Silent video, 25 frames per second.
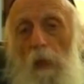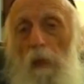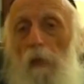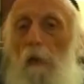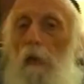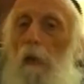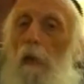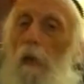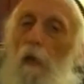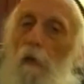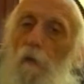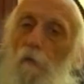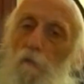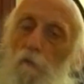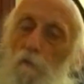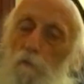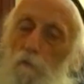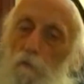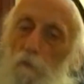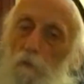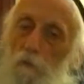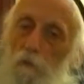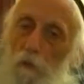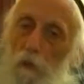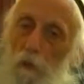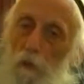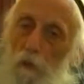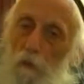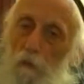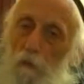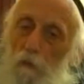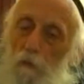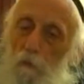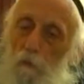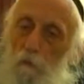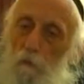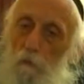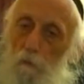And I have
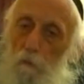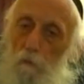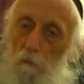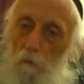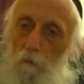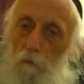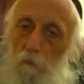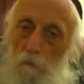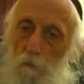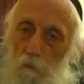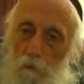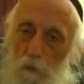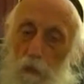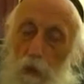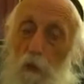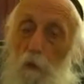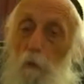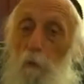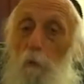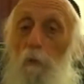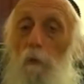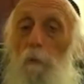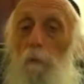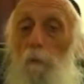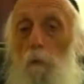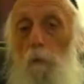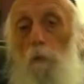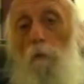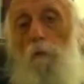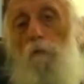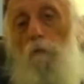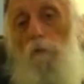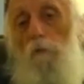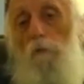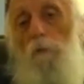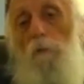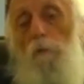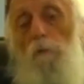a concrete
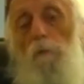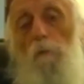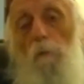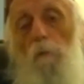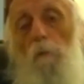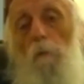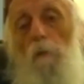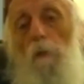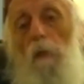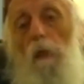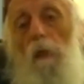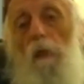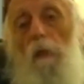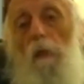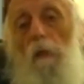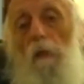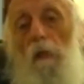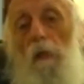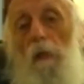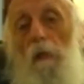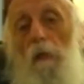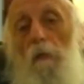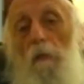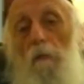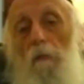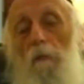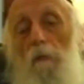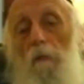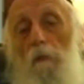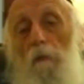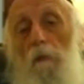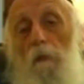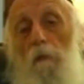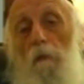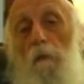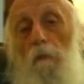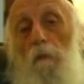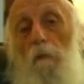proof
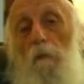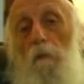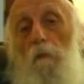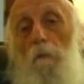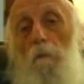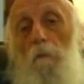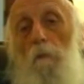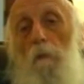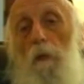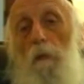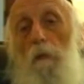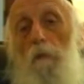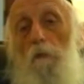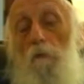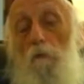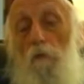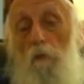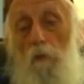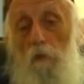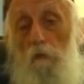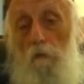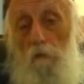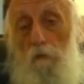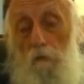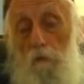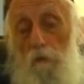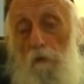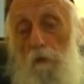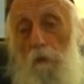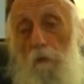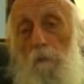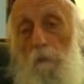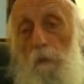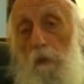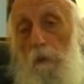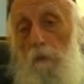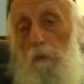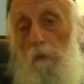that my
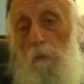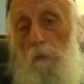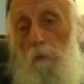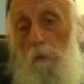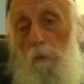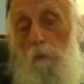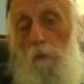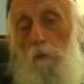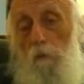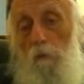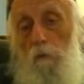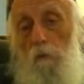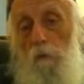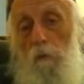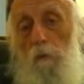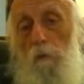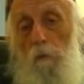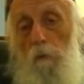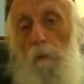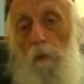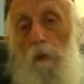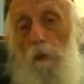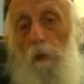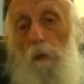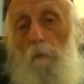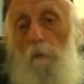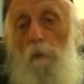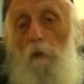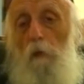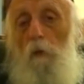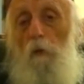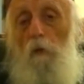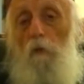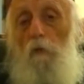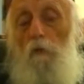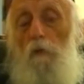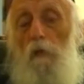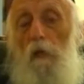self-esteem has improved,
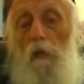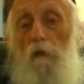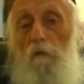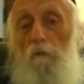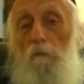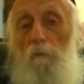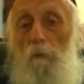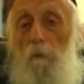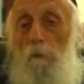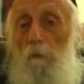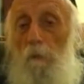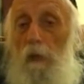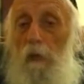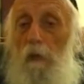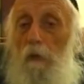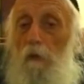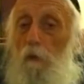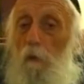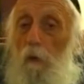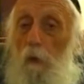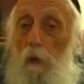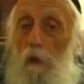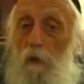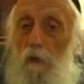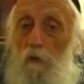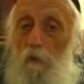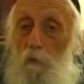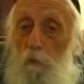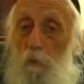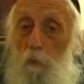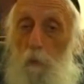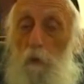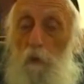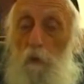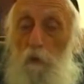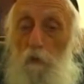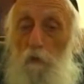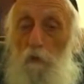because I have been back to hot
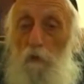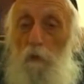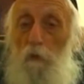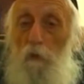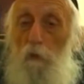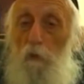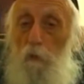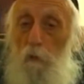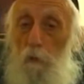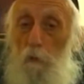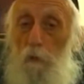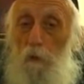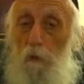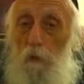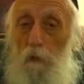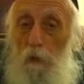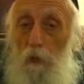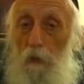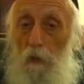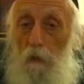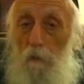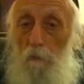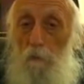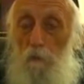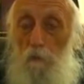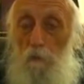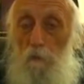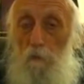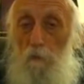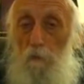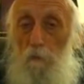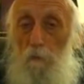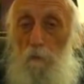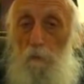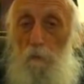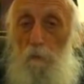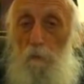springs 3 times,